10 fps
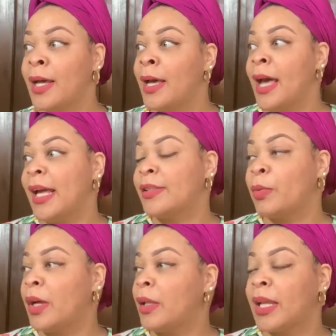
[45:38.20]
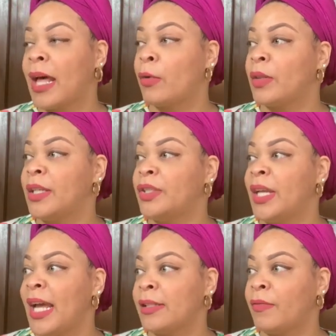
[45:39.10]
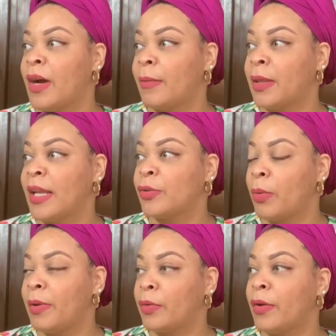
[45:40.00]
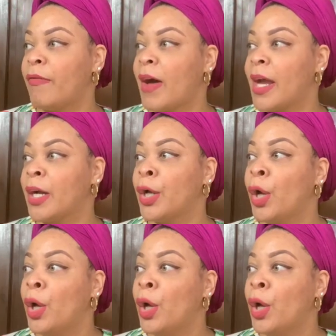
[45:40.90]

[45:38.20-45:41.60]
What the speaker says: as well, and I don't think she has a fireplace or built a fire.